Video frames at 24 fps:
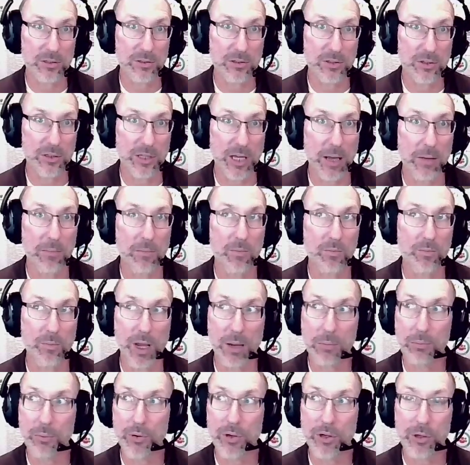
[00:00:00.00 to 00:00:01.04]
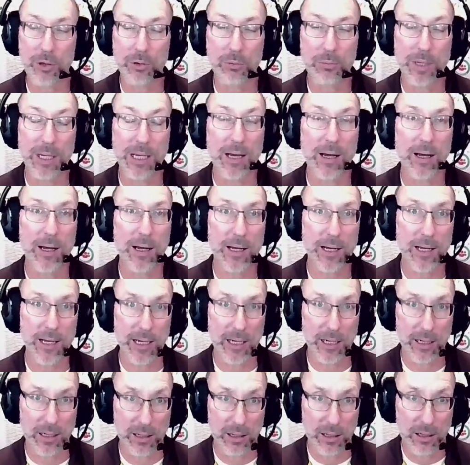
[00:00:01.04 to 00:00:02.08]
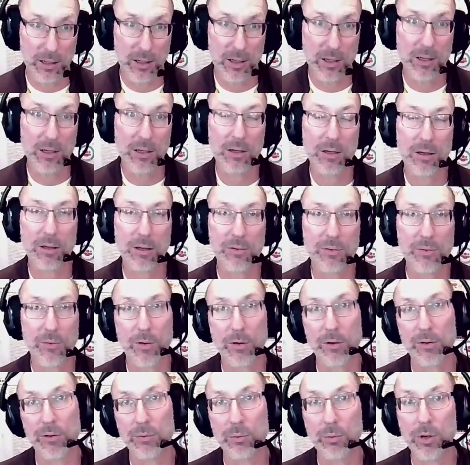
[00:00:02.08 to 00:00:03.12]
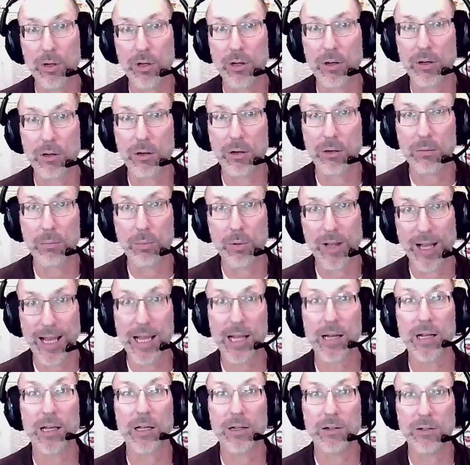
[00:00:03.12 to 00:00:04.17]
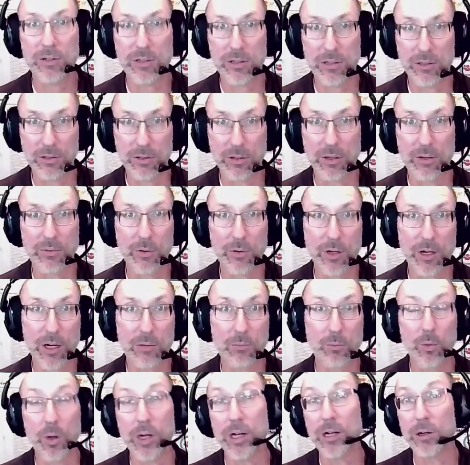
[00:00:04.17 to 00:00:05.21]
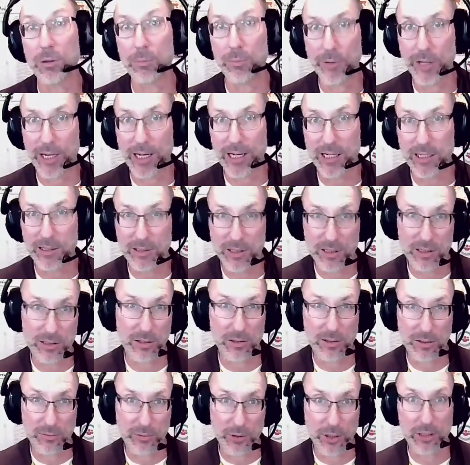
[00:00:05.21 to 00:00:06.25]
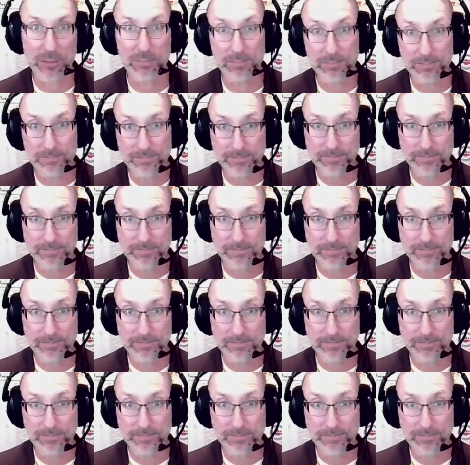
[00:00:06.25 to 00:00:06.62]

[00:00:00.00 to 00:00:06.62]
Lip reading: And so that may put you behind as far as what you're planning to deliver and when you're planning to deliver it.